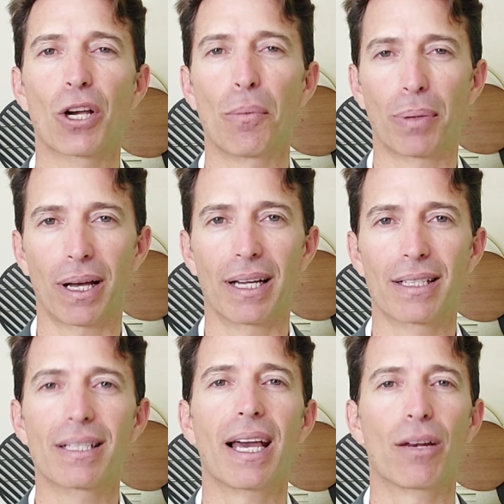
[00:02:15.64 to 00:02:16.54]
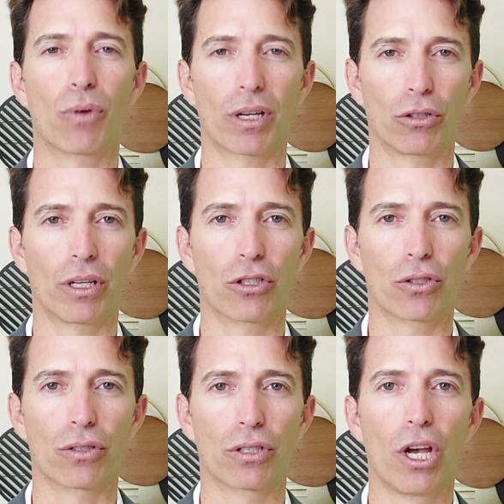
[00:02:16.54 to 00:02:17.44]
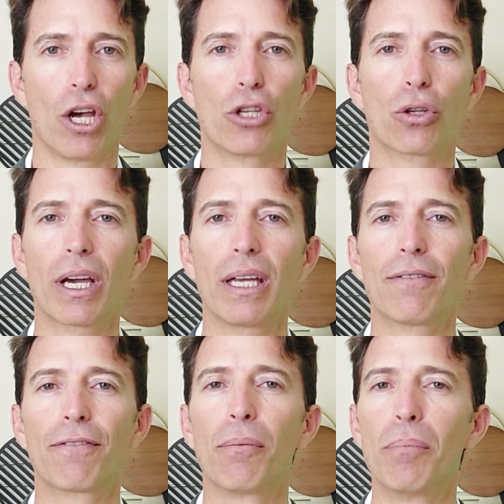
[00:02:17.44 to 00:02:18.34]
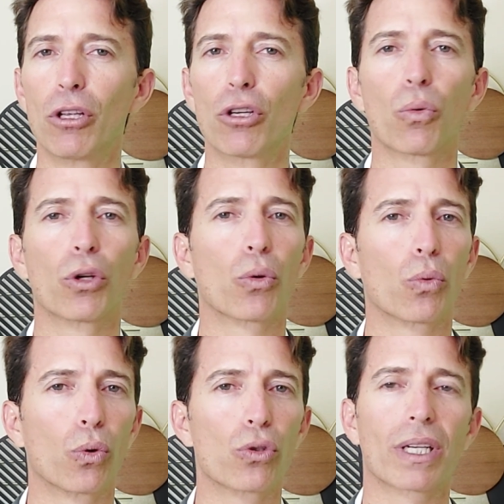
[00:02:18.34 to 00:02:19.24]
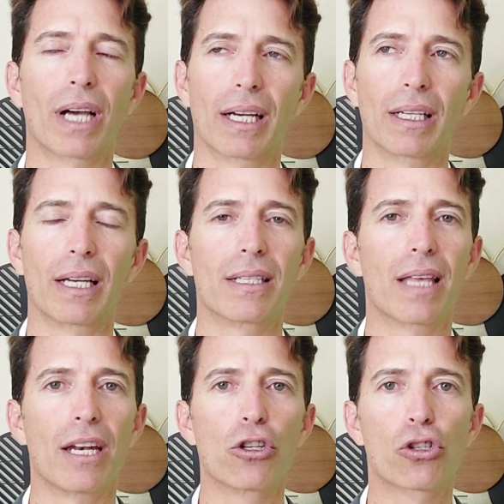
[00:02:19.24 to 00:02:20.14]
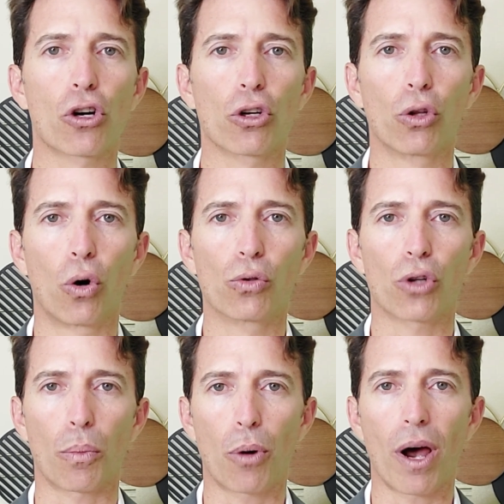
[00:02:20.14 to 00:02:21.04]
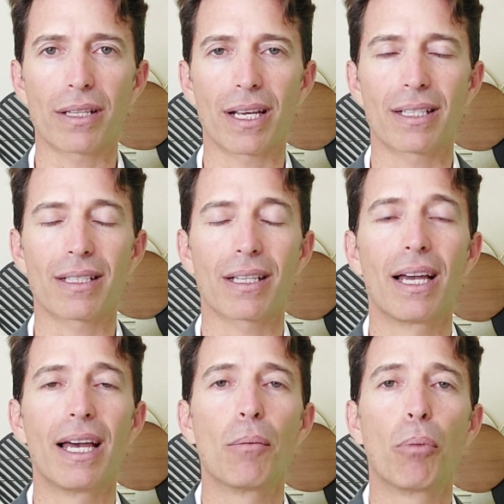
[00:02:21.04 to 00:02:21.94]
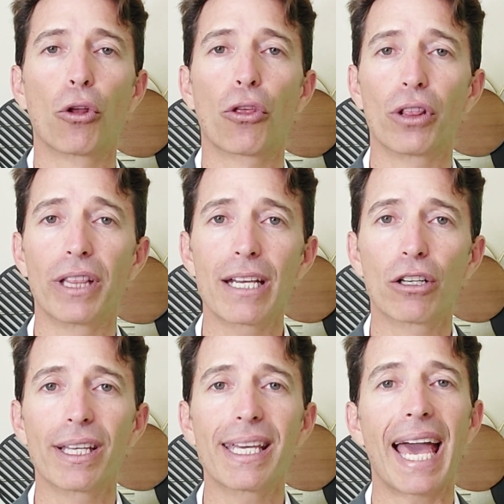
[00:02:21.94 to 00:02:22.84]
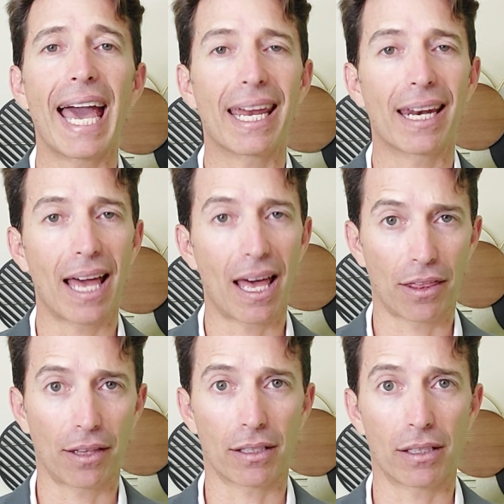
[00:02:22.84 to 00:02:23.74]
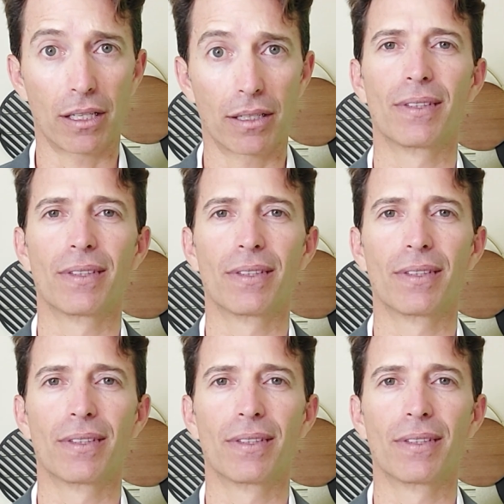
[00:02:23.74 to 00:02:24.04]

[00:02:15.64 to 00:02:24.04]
Compliance and regulations. You get familiar with the rules and guidelines that ensure loans are processed both legally and ethically.